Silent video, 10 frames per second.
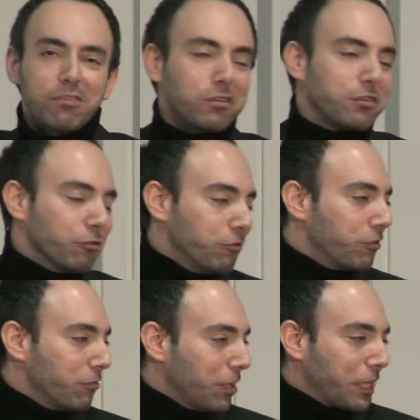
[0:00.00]
not a good
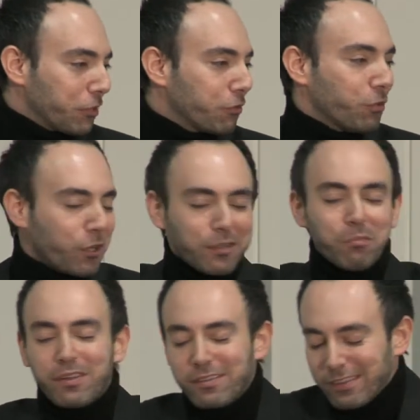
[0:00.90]
English
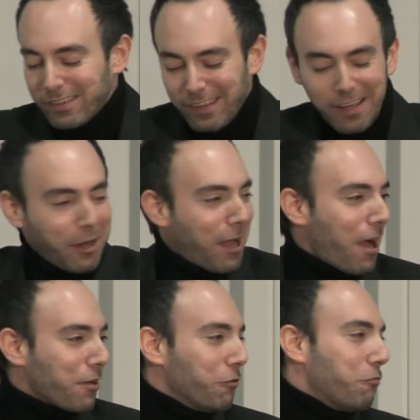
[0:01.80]
word, but
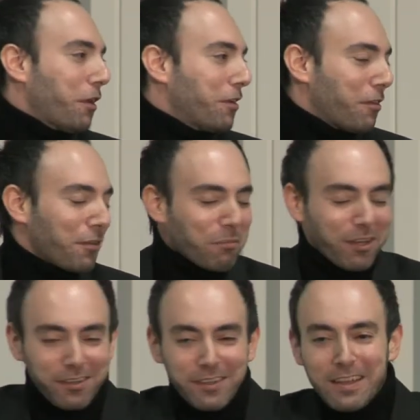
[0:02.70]
I couldn't find anything
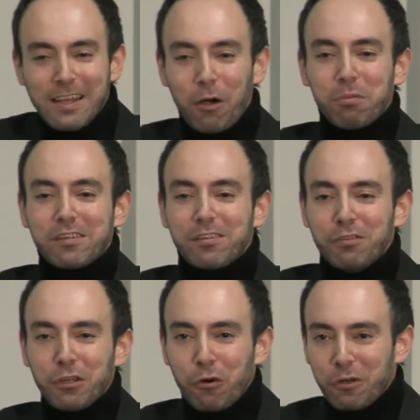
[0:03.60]
better.
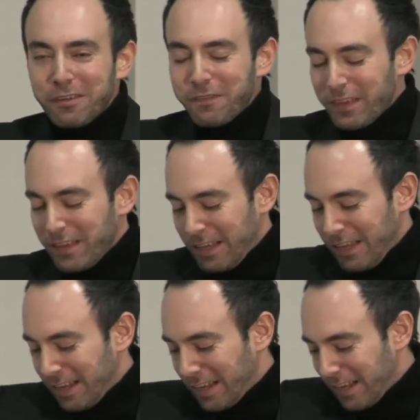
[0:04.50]
Objektivierung
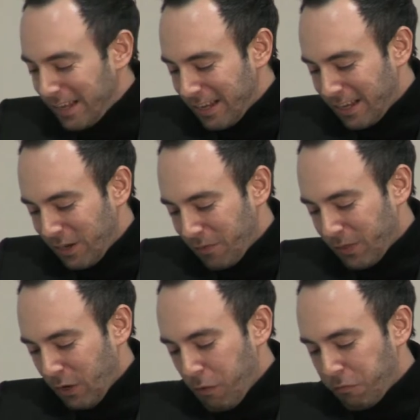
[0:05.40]

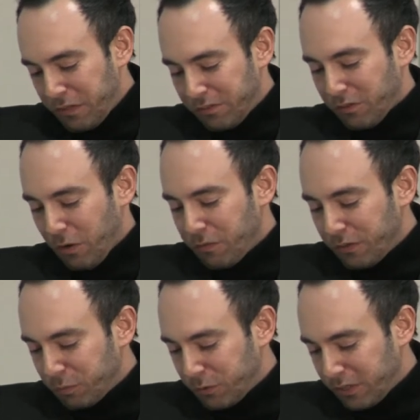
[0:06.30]
of this
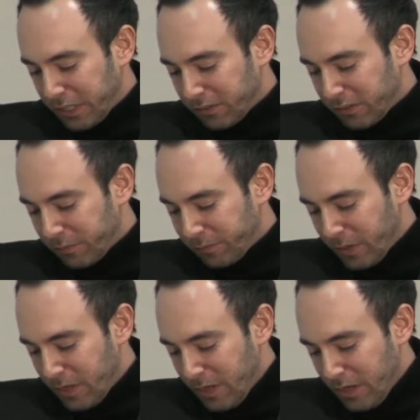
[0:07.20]
protection.
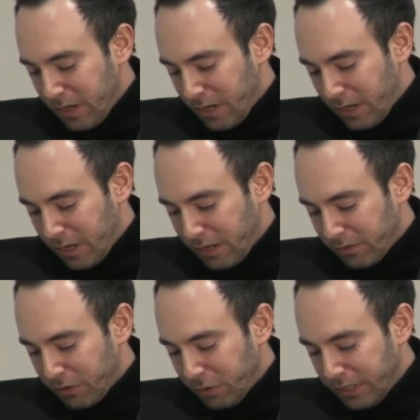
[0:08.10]

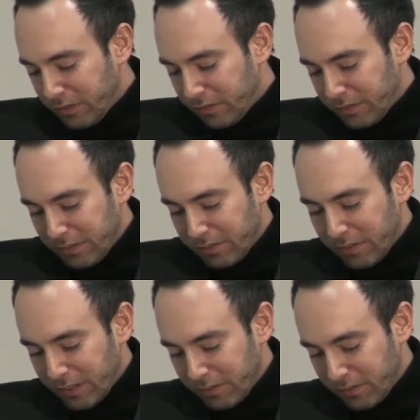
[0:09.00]
So let's
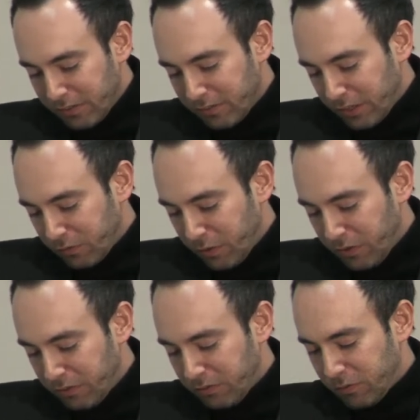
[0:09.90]
start
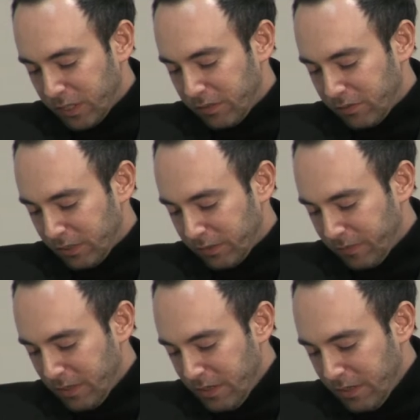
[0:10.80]
with historizing.